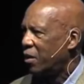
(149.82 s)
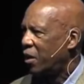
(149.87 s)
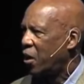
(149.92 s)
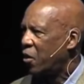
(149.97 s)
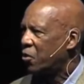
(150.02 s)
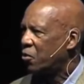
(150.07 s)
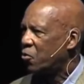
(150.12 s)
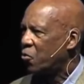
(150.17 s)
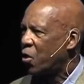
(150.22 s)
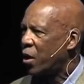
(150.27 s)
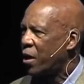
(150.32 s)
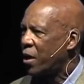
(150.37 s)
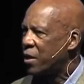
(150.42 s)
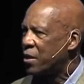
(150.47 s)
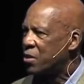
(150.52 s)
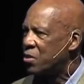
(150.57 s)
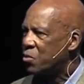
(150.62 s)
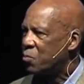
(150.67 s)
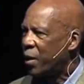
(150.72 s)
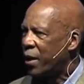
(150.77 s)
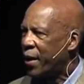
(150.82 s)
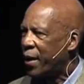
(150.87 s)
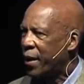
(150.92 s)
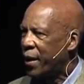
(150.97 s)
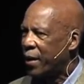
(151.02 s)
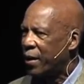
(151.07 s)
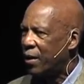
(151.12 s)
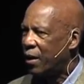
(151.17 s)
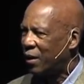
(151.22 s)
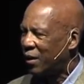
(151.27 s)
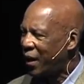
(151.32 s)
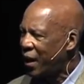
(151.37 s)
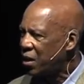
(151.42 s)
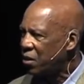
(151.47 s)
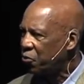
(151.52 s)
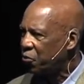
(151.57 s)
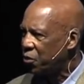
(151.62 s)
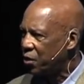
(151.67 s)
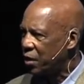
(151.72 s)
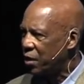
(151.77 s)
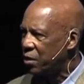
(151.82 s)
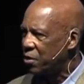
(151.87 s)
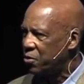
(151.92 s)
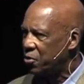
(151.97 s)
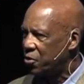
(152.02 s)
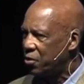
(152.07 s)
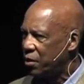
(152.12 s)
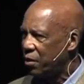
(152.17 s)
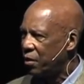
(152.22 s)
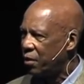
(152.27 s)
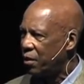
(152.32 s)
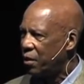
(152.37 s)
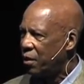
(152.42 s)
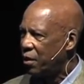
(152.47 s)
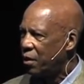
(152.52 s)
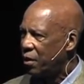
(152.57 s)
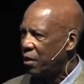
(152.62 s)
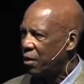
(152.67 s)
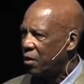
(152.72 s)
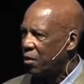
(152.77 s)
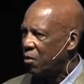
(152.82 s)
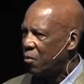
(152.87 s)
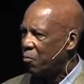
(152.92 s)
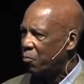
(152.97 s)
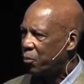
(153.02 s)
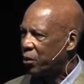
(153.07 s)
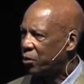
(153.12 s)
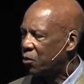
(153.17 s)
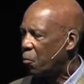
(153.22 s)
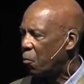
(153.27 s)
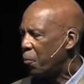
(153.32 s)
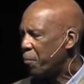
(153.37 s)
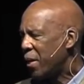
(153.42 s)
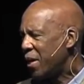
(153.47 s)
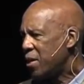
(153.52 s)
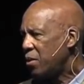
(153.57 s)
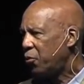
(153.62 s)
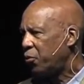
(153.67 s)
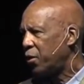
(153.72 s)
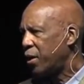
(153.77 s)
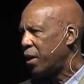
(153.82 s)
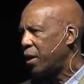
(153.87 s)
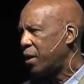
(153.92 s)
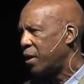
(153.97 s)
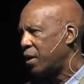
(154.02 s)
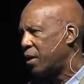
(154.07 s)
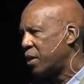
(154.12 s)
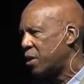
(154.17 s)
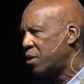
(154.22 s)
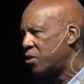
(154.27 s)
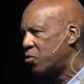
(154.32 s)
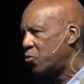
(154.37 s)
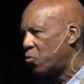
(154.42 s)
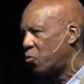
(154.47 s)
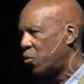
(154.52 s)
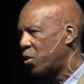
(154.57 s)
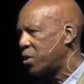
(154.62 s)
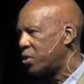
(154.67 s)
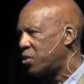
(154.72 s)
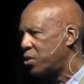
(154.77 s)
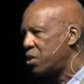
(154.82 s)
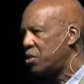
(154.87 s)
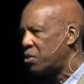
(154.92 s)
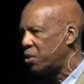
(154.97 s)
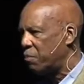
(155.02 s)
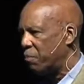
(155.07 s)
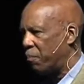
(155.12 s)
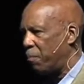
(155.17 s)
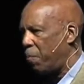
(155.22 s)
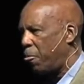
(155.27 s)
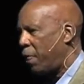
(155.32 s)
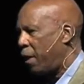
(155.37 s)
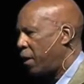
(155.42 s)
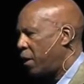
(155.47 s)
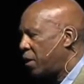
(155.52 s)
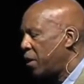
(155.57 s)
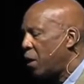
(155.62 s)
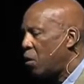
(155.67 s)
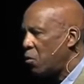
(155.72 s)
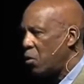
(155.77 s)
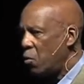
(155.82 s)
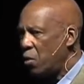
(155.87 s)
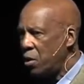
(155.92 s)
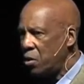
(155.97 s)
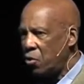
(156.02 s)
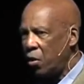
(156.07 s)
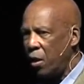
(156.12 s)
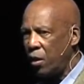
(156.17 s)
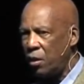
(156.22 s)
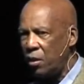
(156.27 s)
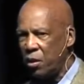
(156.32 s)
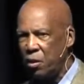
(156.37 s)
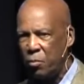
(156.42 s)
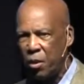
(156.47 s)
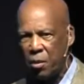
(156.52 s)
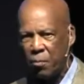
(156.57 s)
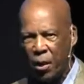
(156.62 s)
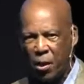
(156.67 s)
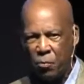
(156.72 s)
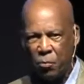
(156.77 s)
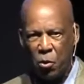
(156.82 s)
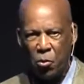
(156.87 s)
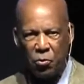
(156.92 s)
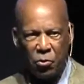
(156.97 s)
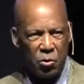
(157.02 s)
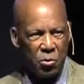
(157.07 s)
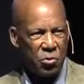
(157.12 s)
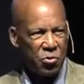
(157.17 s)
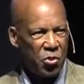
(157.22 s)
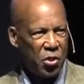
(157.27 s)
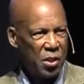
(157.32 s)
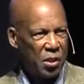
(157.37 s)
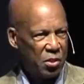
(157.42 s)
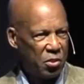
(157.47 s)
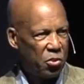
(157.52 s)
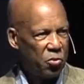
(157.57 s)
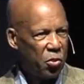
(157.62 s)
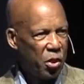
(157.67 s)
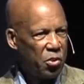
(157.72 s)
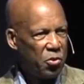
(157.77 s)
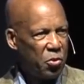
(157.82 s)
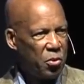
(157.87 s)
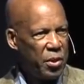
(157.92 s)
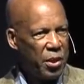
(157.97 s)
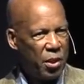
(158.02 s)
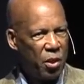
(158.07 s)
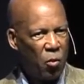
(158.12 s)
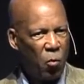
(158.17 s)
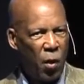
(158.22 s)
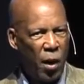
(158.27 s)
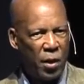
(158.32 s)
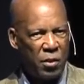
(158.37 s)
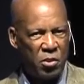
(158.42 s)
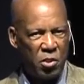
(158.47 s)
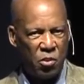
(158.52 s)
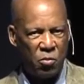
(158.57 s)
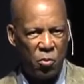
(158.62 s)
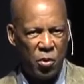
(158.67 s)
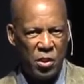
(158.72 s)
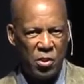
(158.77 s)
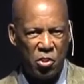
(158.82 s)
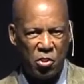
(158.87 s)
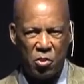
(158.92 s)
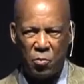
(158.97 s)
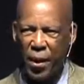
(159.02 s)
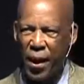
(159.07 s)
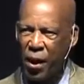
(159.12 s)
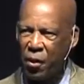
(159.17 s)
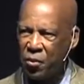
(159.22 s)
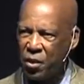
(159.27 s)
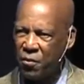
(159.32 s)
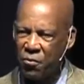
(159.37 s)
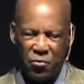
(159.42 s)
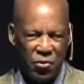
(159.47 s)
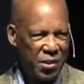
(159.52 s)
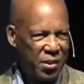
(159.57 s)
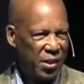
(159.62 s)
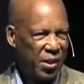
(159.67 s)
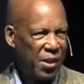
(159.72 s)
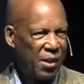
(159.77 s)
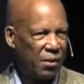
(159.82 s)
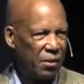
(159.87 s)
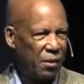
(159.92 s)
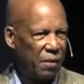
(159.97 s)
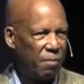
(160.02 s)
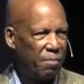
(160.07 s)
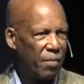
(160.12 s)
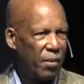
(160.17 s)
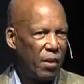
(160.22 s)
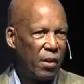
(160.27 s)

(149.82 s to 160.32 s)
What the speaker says: characterized by a lot of things, but the main thing is racism. Now, we want to talk a little bit about both those things, structural inequality and racism. How do they fit together?